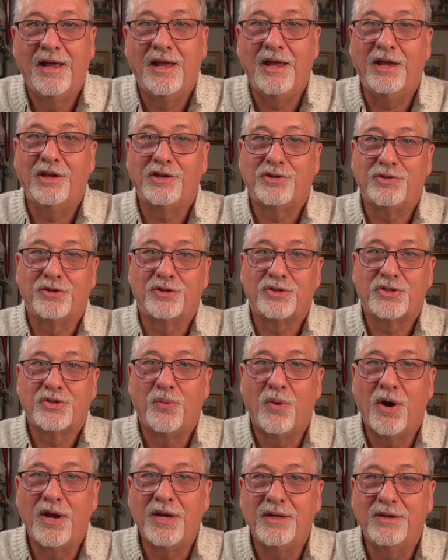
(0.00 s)
It took
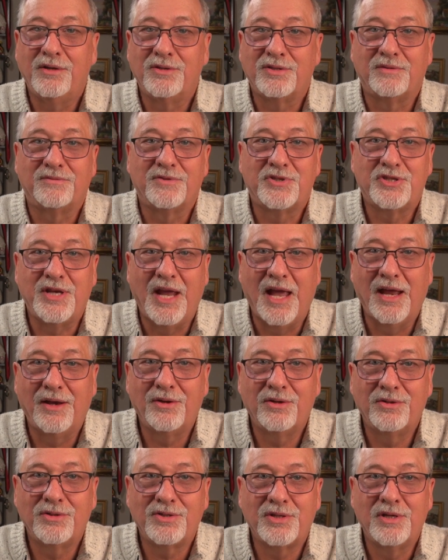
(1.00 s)
20 years of
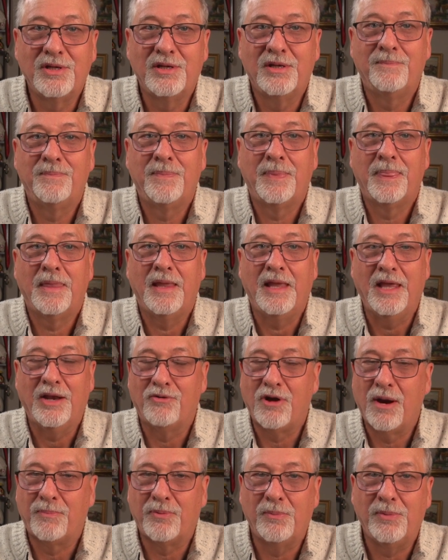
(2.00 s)
standards,
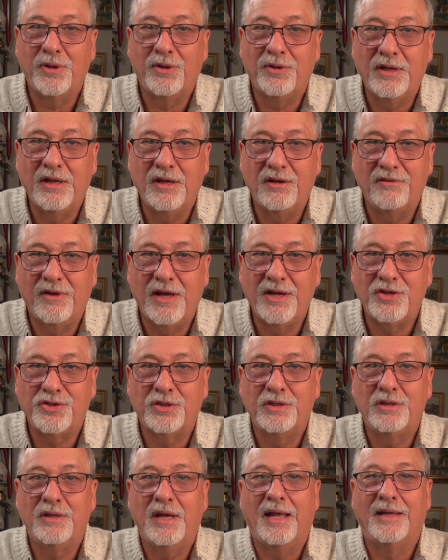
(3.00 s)
interoperability
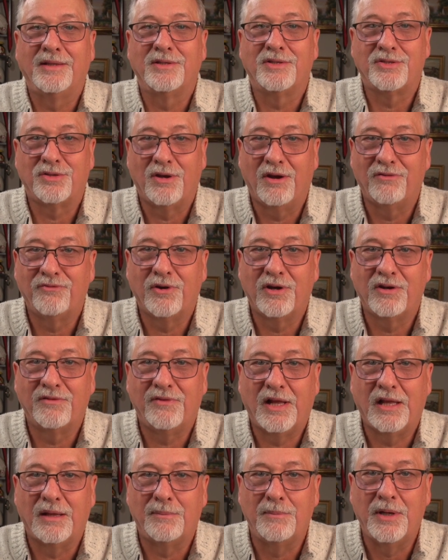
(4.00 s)
innovation, and software
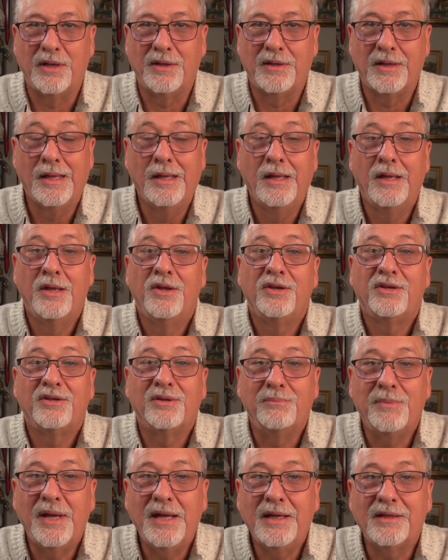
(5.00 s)
development
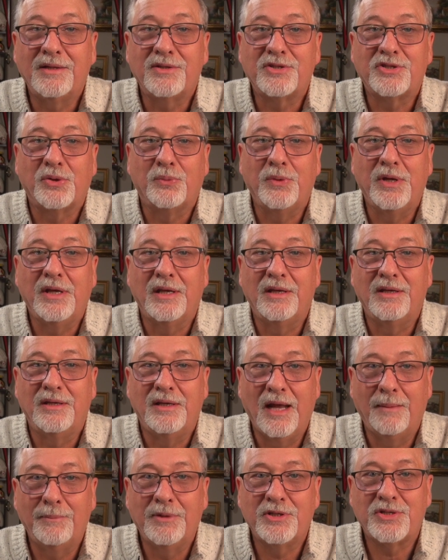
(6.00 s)
to make it so we can
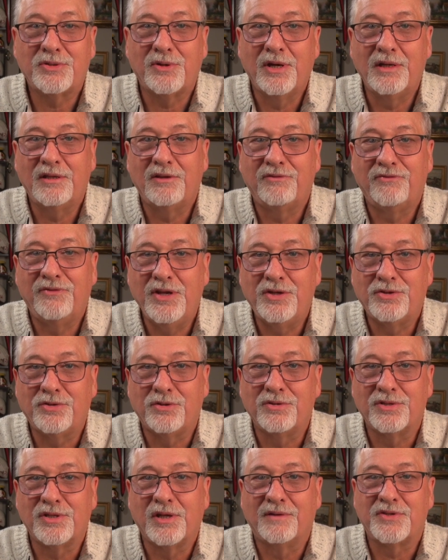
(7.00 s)
demonstrate the
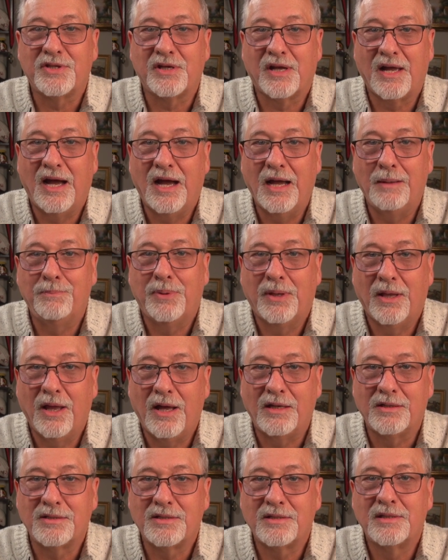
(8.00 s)
features of Sakai
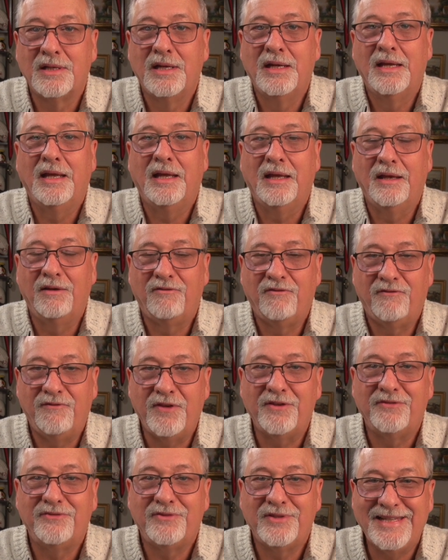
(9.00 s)
Plus in
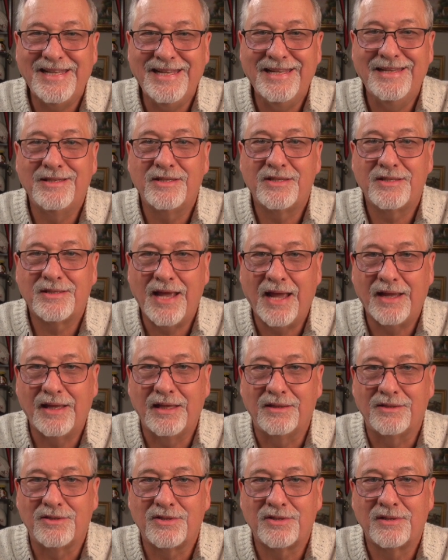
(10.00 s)
15
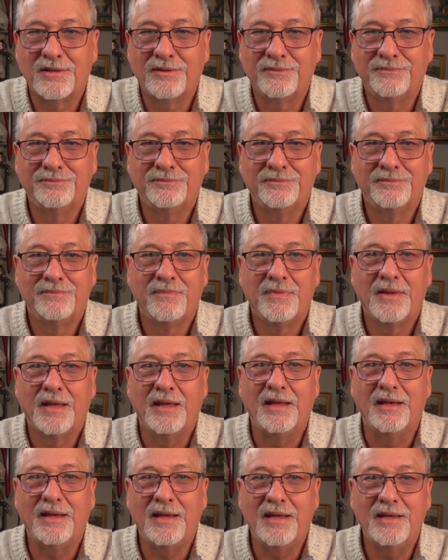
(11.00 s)
seconds.
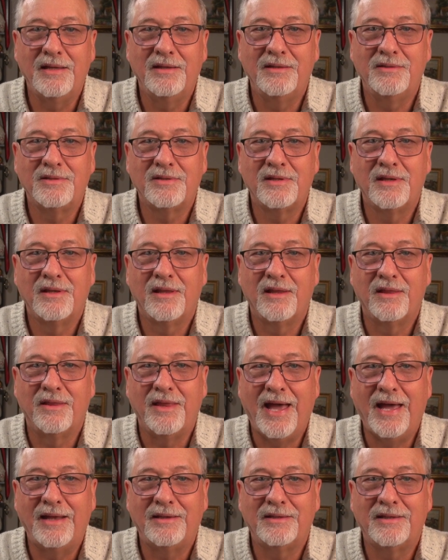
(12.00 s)
It is
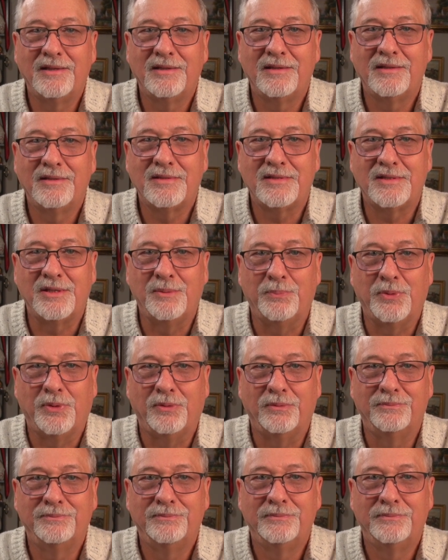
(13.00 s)
that simple.